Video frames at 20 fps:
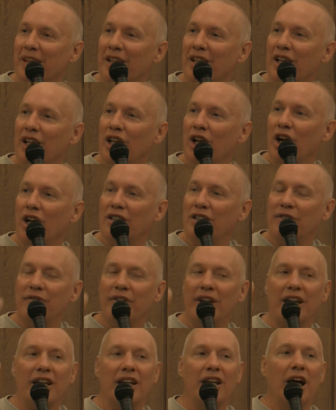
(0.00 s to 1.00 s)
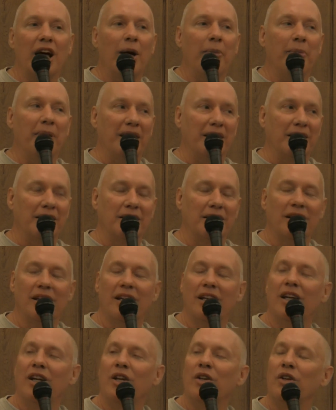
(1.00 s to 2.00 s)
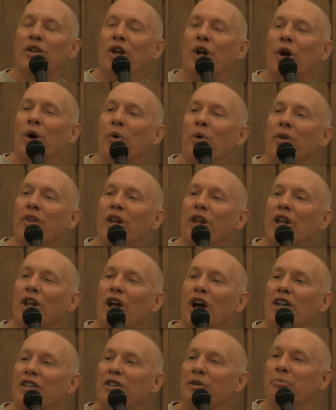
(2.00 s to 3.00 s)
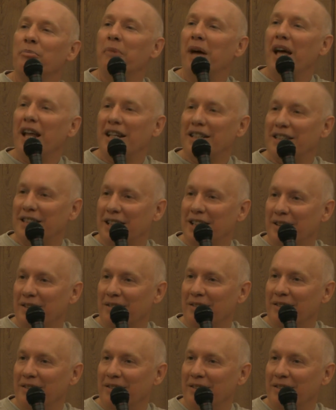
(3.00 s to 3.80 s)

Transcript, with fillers: the laws of economics, you know, the laws of medicine,